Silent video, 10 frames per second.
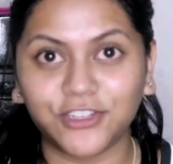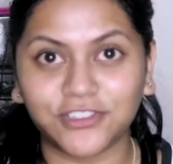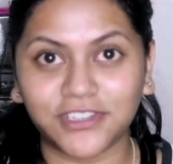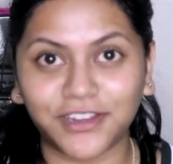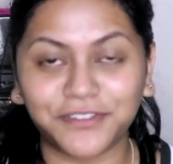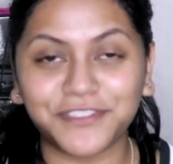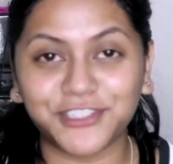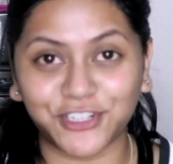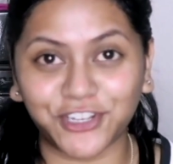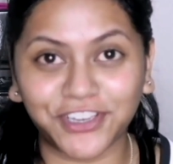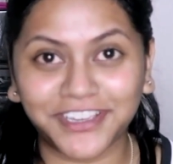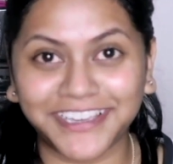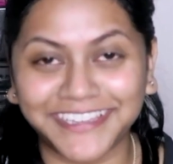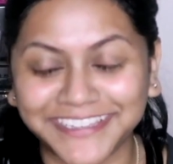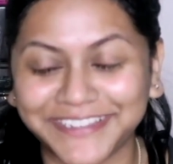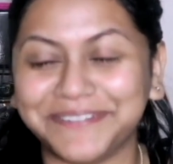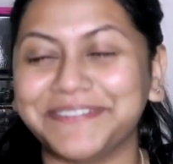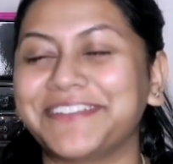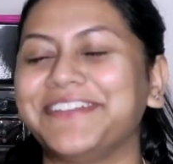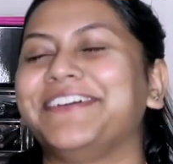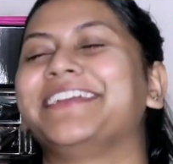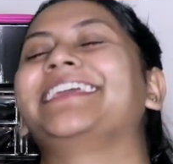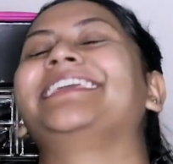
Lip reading: to start off this look, oh my god, I